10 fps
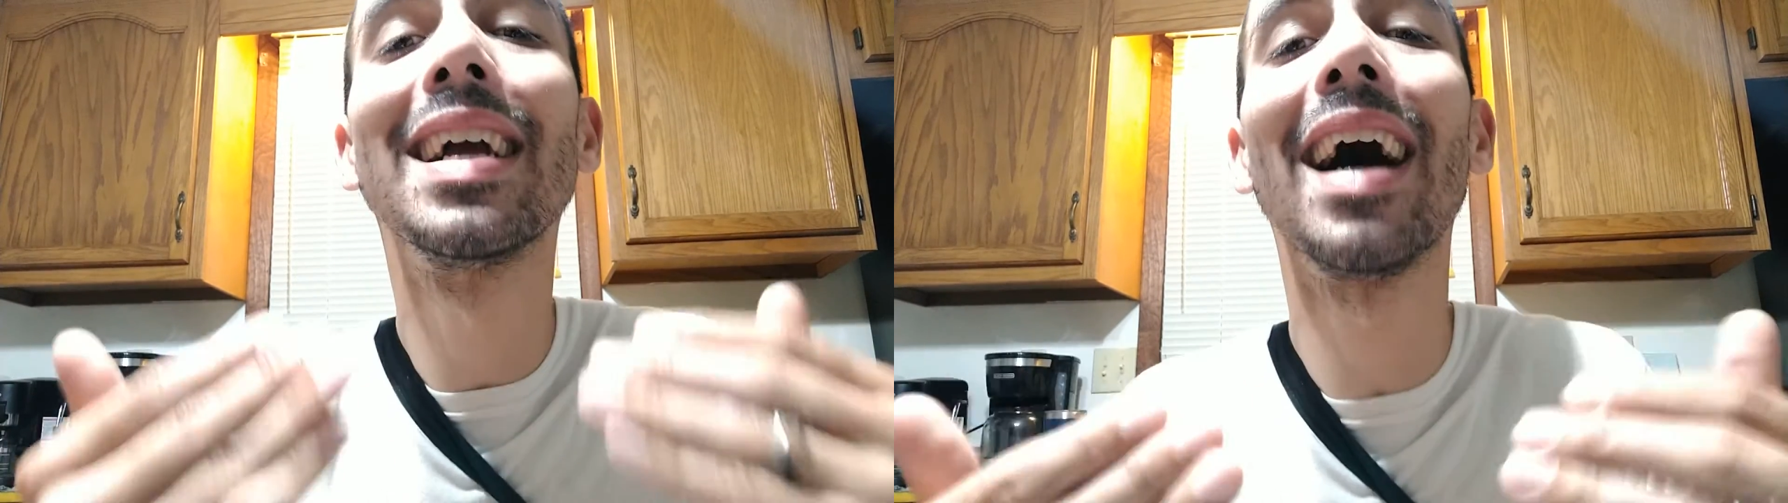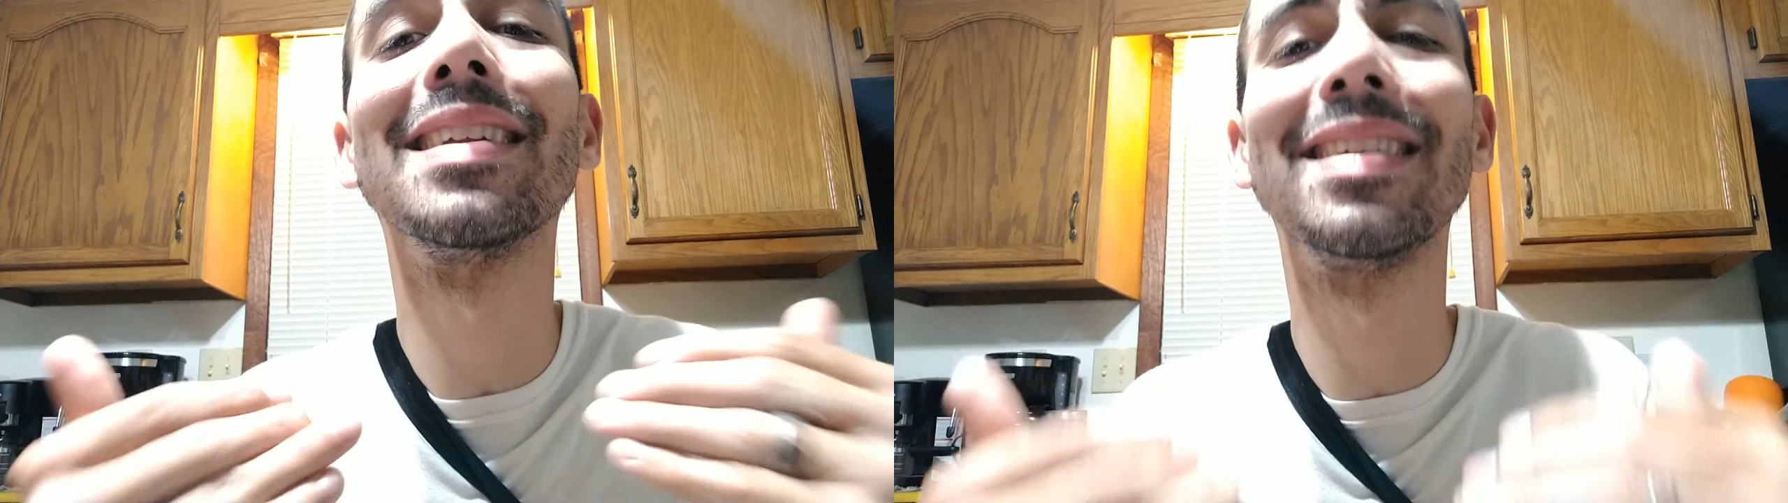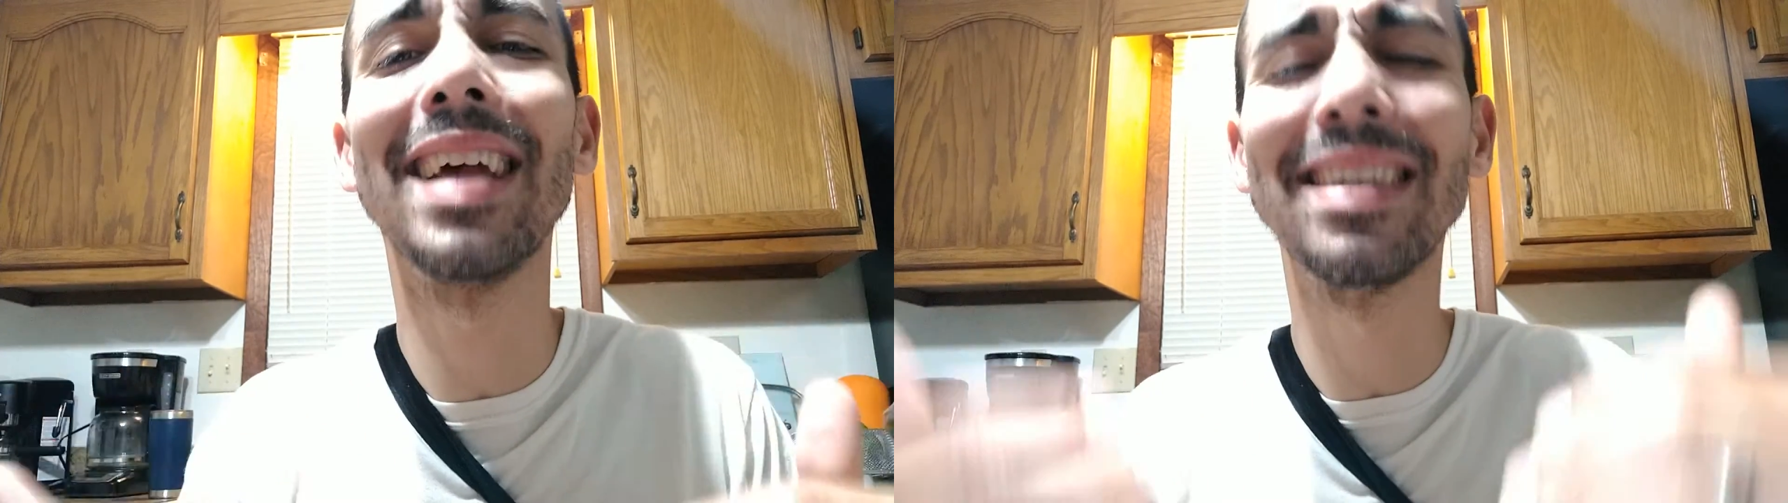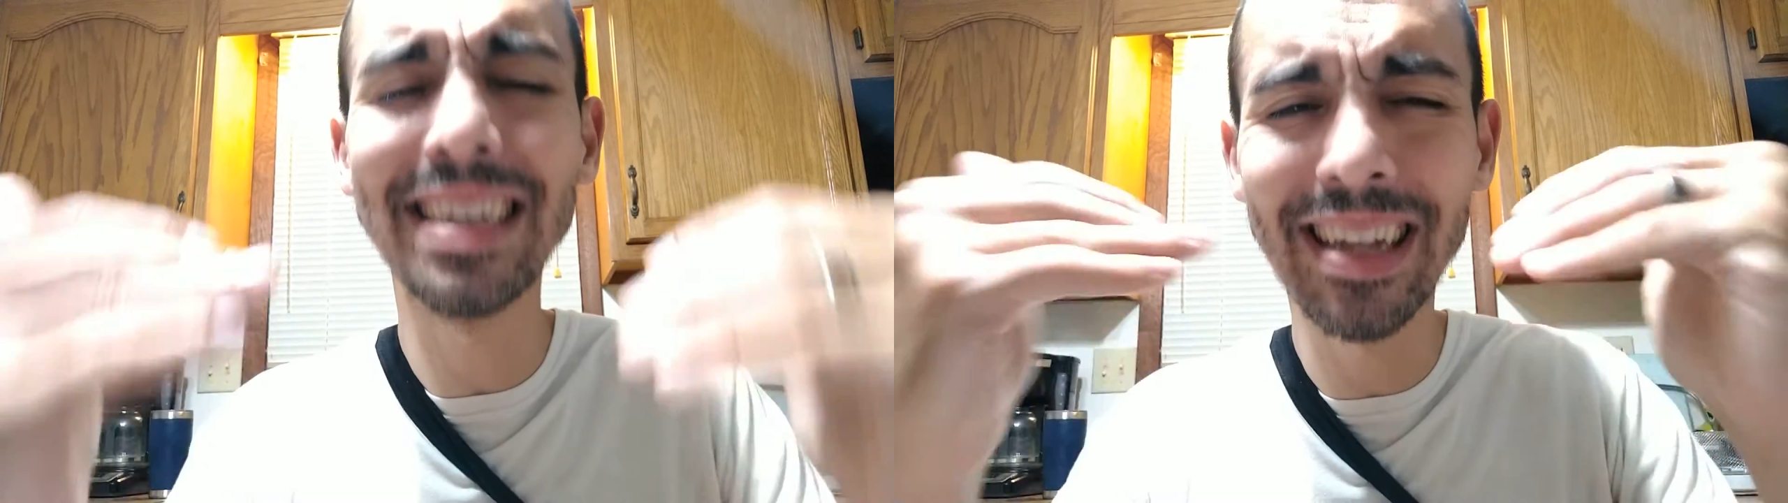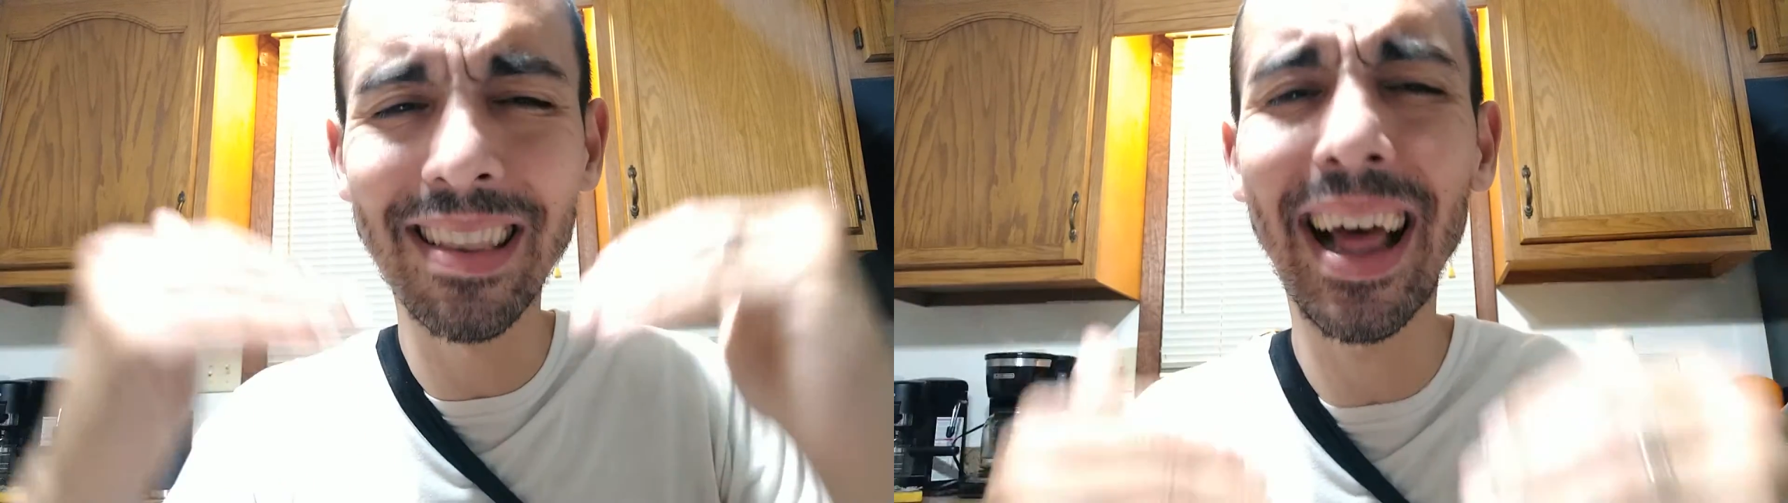God says
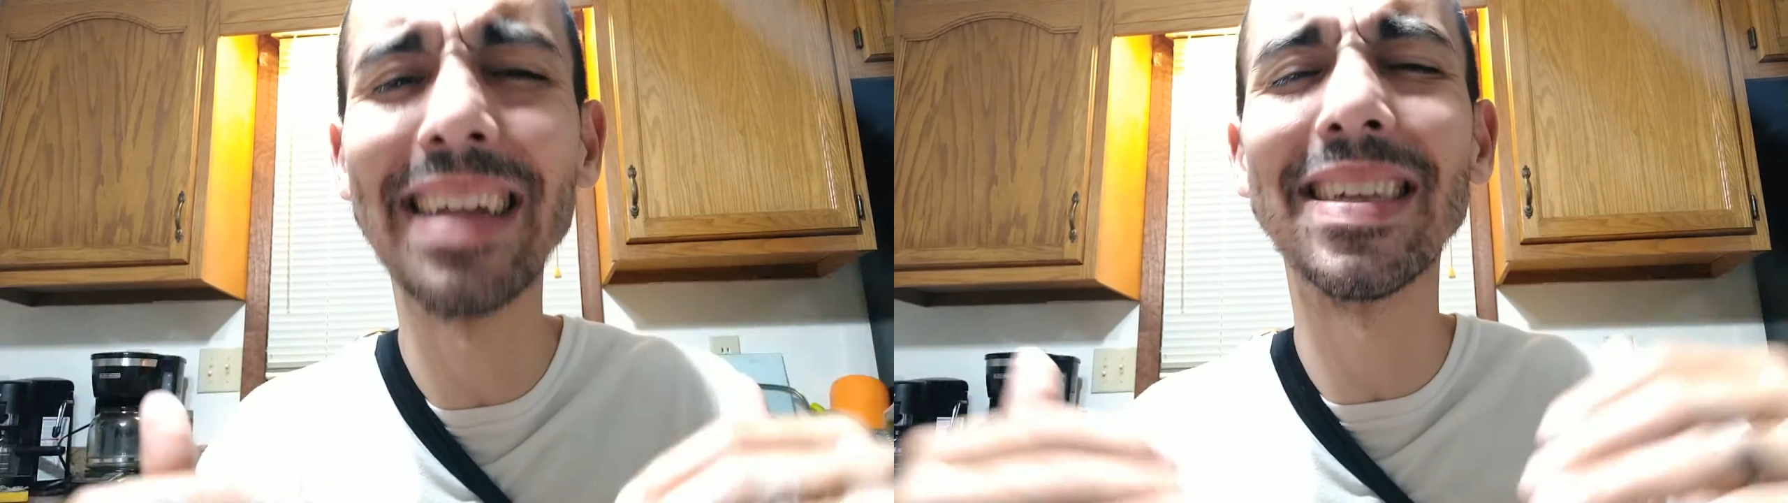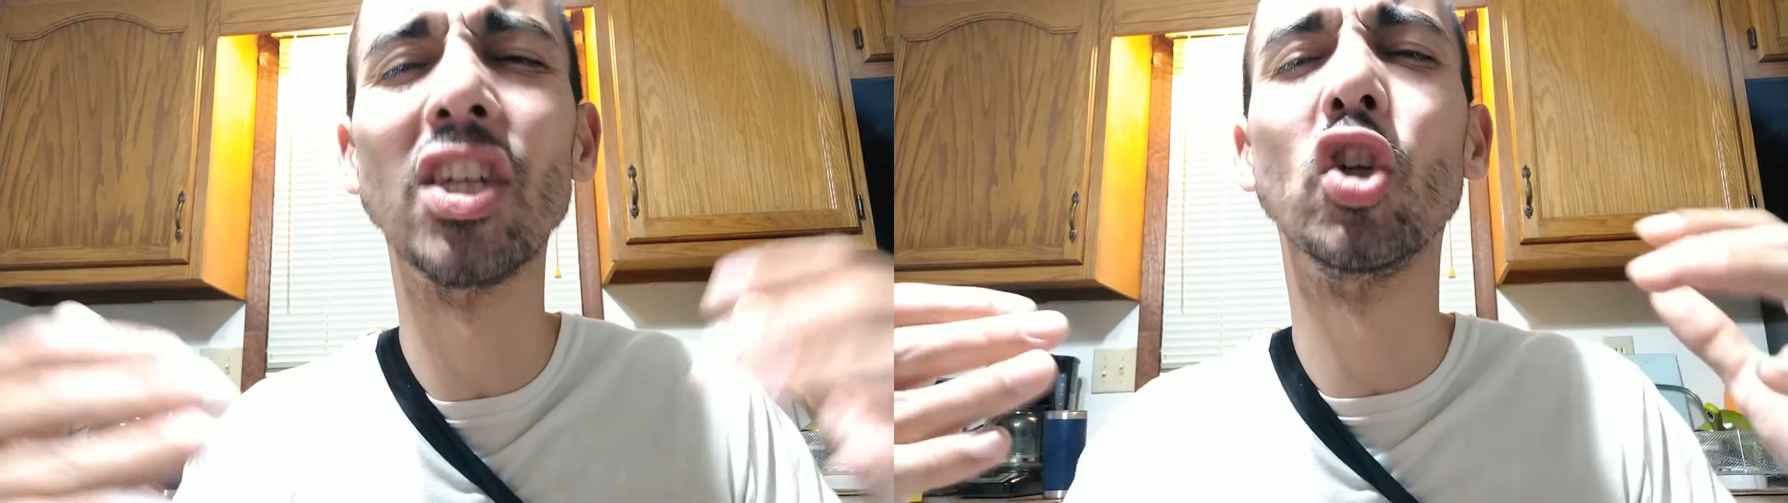He delights